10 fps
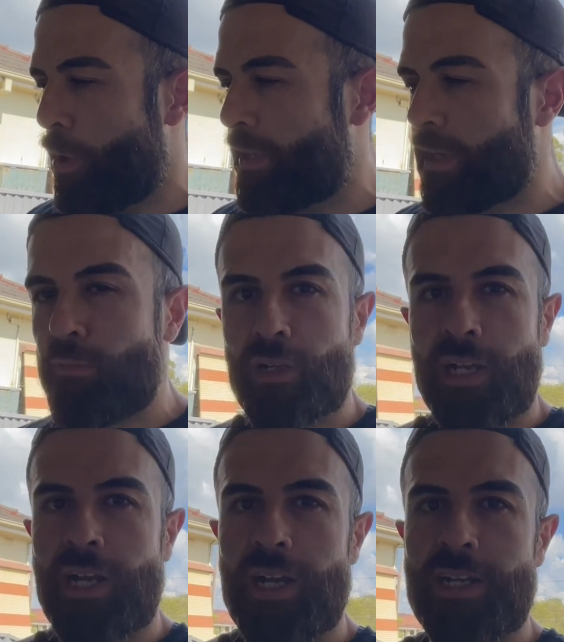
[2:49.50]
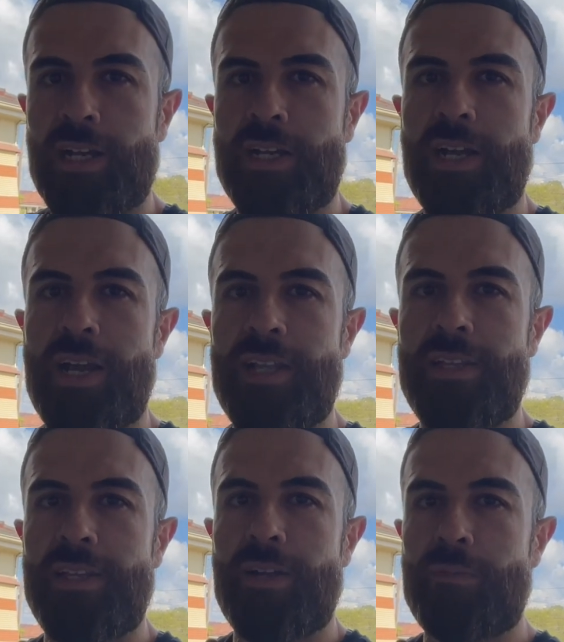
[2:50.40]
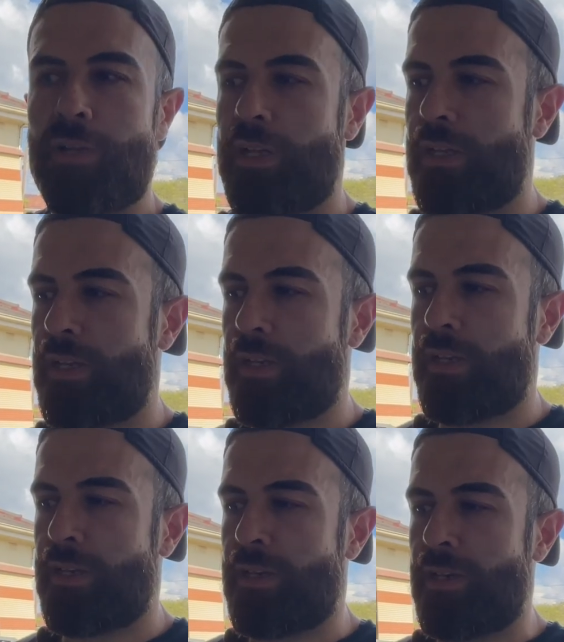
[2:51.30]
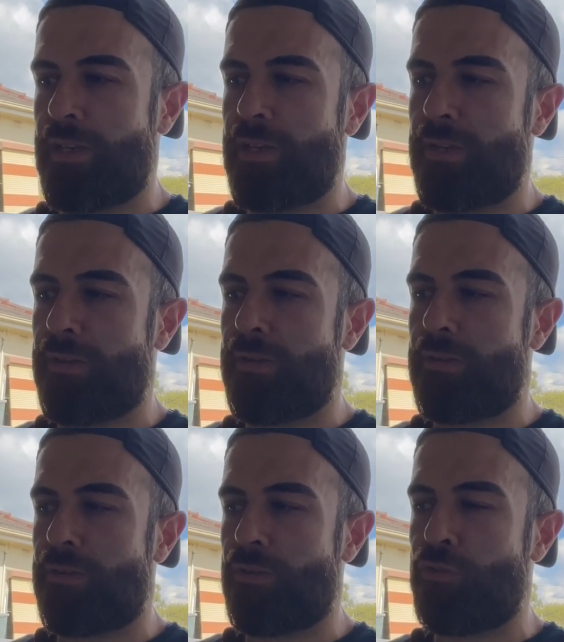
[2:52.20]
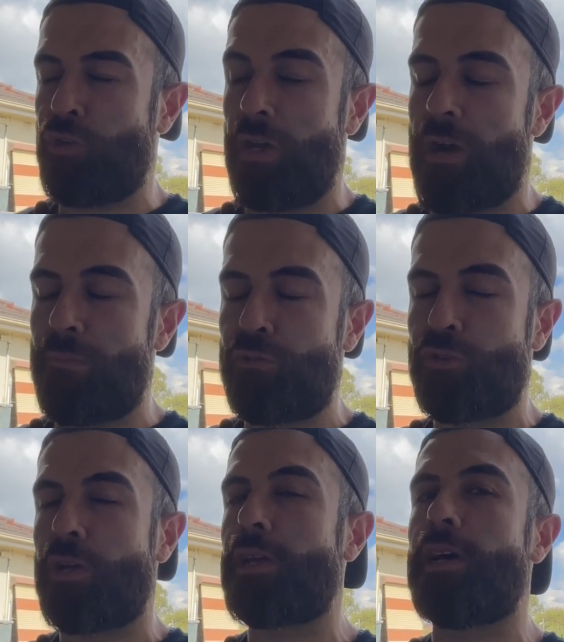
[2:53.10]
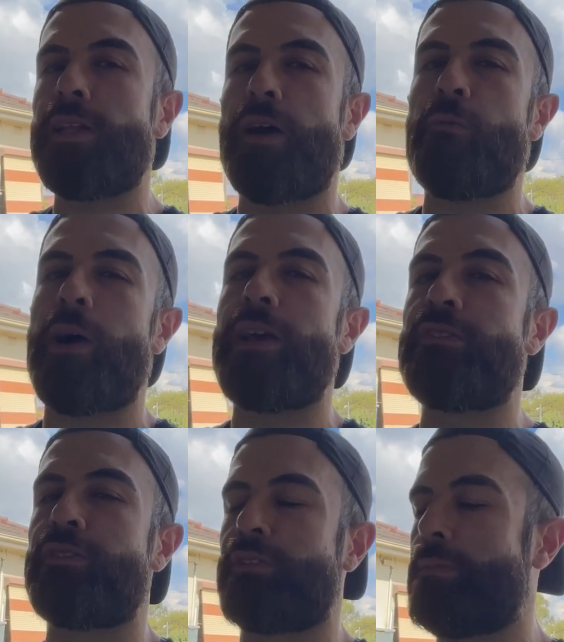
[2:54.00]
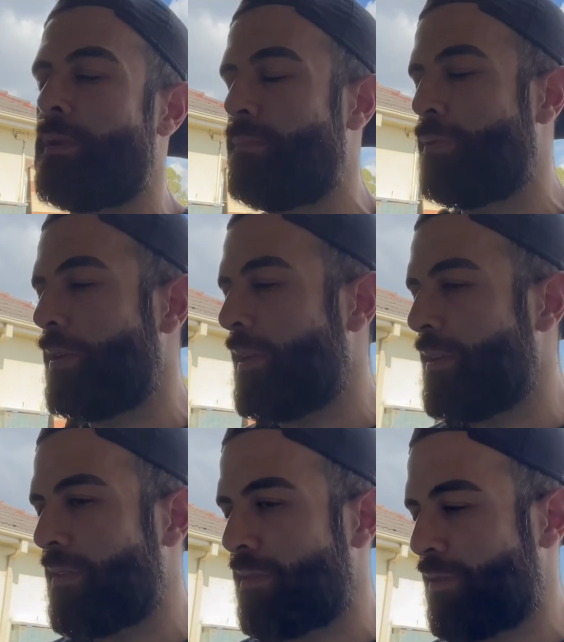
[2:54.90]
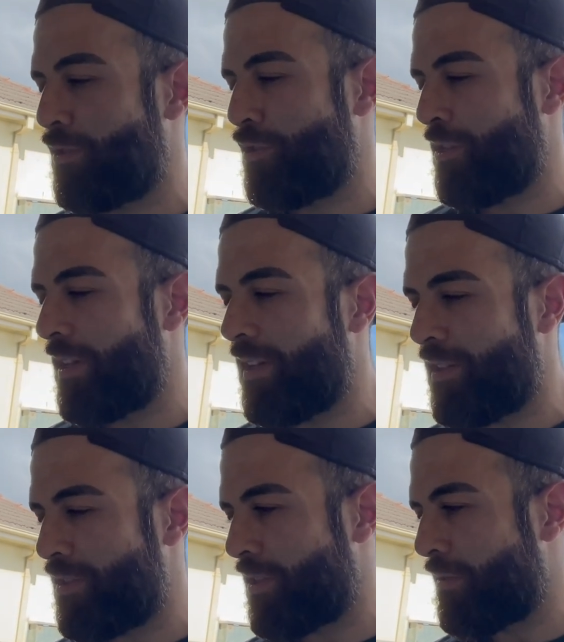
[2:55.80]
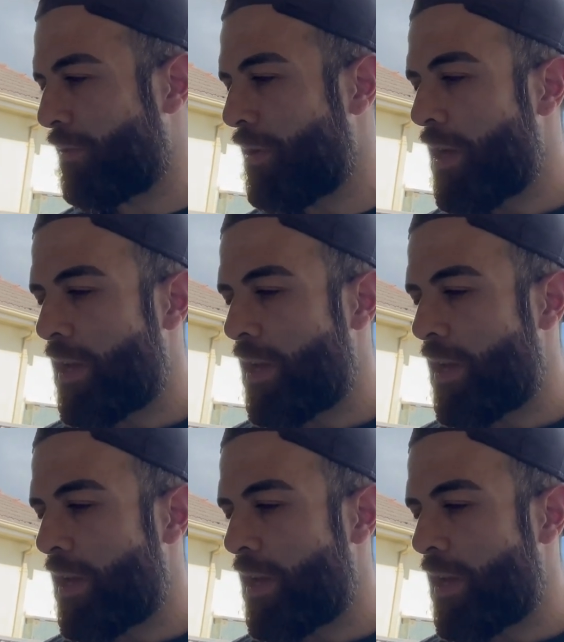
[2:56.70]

worried I'm going to cut, and then I'm going to... try to go that way, and it's just going to be pretty just shit in general.